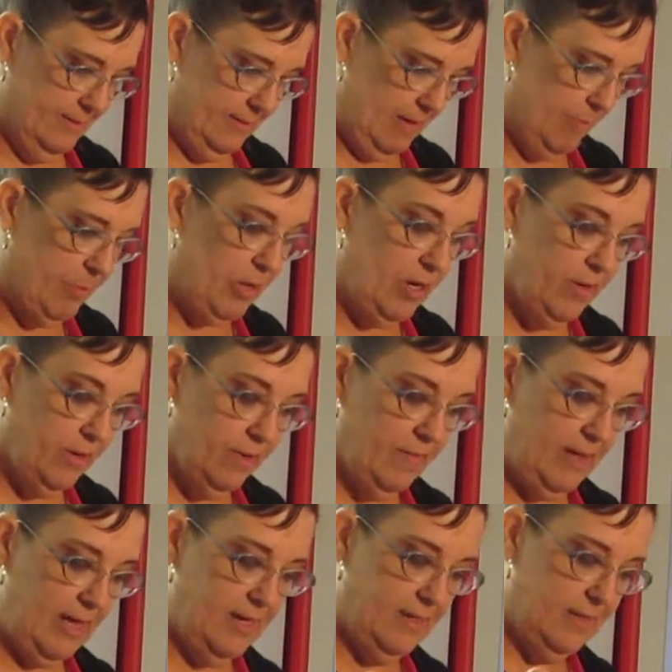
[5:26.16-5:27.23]
a burner
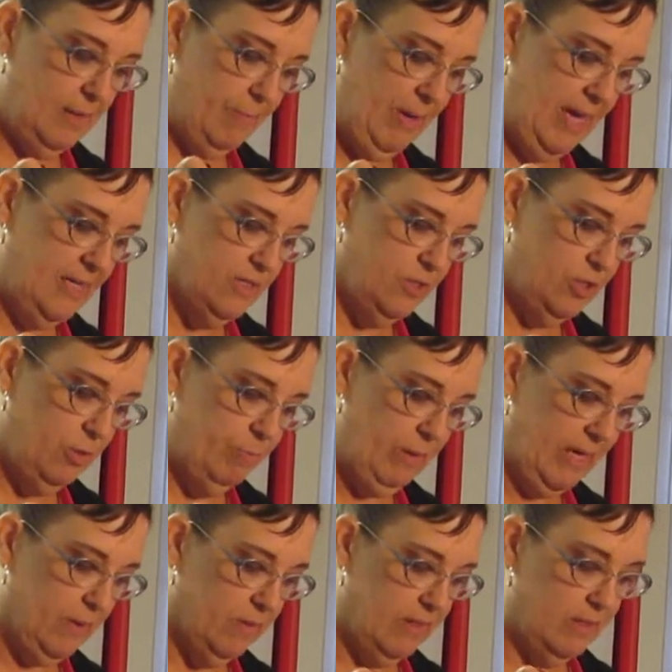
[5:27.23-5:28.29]
that the pan's too
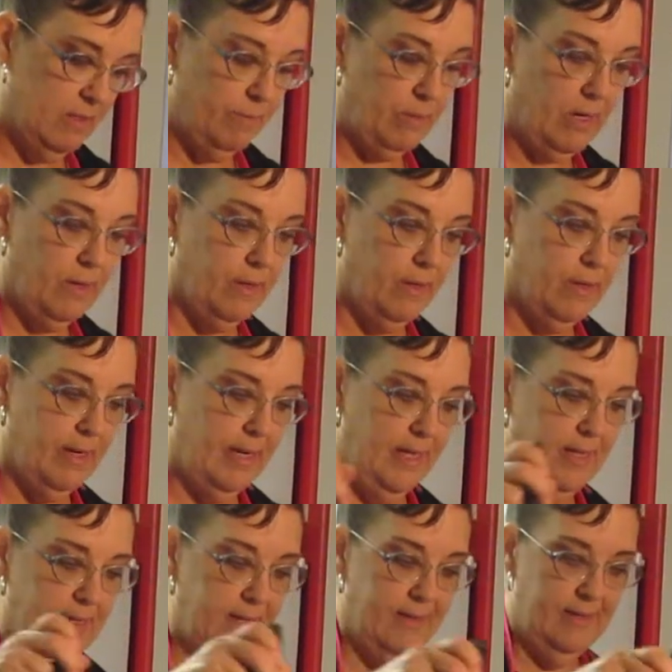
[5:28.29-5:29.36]
bigger than the burner
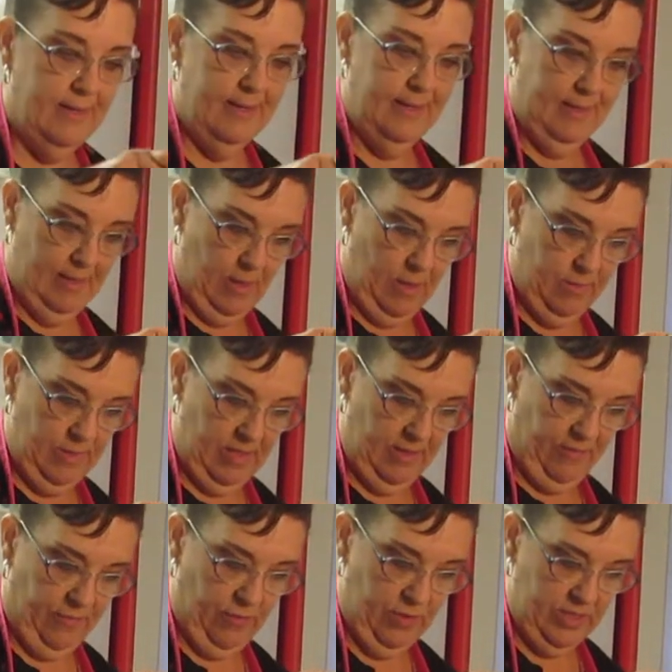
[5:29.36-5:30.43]
and only the
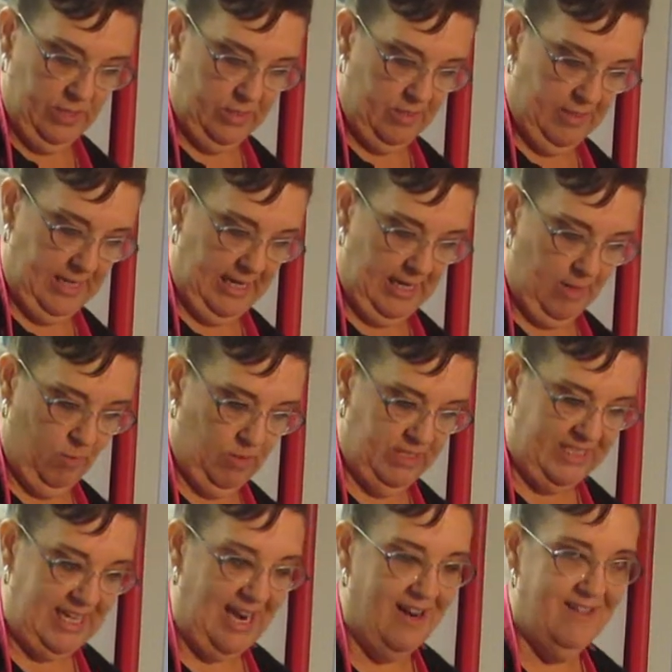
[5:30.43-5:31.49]
food is cooking on one
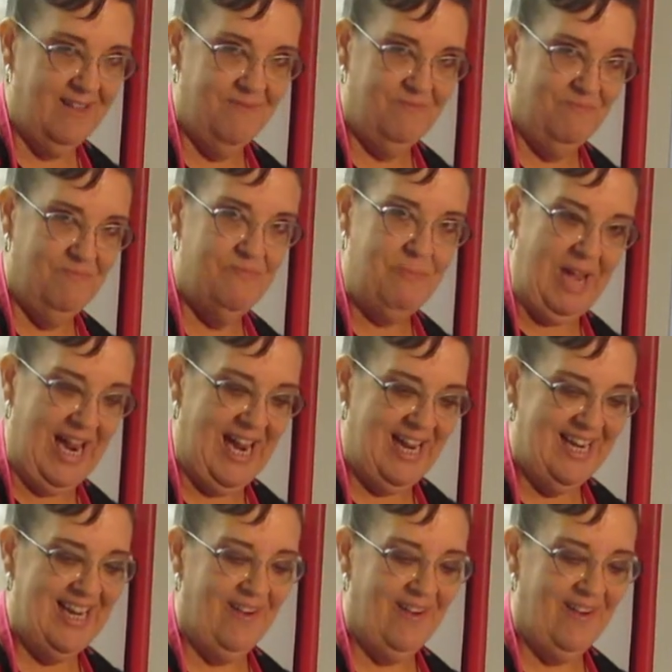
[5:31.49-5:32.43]
side of the pan.